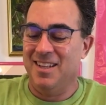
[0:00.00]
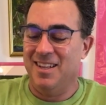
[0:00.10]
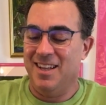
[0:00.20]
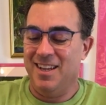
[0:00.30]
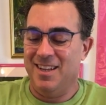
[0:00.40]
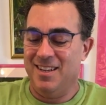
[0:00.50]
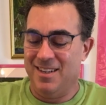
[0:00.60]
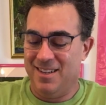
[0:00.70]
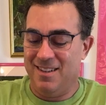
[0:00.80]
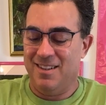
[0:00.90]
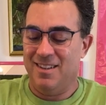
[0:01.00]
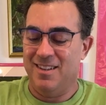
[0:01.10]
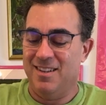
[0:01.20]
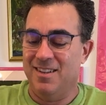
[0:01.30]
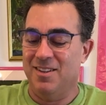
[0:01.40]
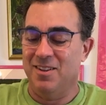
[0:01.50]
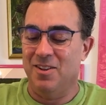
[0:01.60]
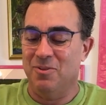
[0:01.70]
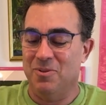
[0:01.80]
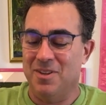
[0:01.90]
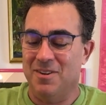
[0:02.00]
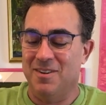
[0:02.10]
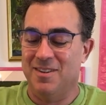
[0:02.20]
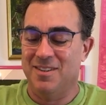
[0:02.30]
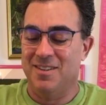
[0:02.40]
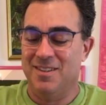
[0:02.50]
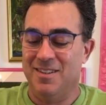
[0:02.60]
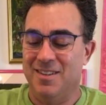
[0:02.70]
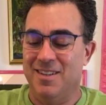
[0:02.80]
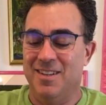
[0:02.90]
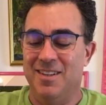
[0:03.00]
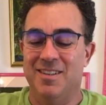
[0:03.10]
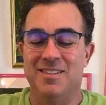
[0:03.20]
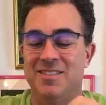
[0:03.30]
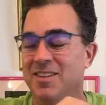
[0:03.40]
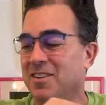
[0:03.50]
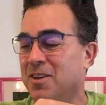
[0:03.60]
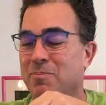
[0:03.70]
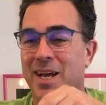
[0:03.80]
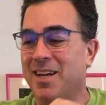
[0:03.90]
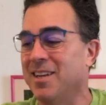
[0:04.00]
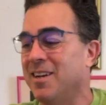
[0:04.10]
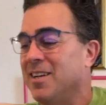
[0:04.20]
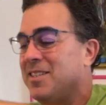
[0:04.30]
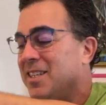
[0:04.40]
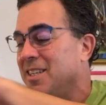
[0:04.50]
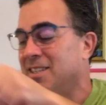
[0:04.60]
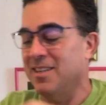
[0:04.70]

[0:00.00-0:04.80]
And along with our silica packet, not to eat,